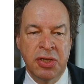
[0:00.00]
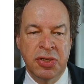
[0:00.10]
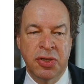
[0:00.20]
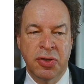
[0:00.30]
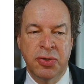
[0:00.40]

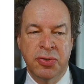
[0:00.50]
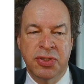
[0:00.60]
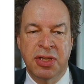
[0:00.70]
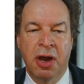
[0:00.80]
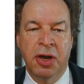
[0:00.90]
So you
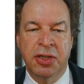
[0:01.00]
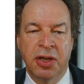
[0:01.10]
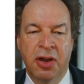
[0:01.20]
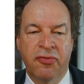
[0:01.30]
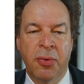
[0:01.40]
start
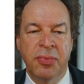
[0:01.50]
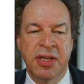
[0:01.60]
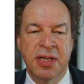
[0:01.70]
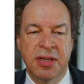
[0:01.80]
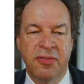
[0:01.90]
from
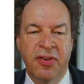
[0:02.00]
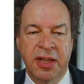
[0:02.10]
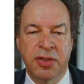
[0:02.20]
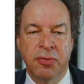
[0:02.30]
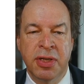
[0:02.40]
the
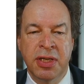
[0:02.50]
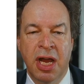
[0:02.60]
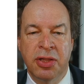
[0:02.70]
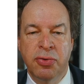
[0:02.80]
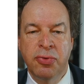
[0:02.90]
factory
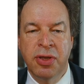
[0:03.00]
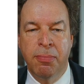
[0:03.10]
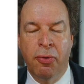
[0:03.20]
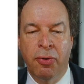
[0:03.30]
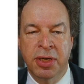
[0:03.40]
to the
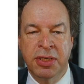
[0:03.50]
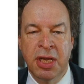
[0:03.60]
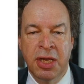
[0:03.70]
port,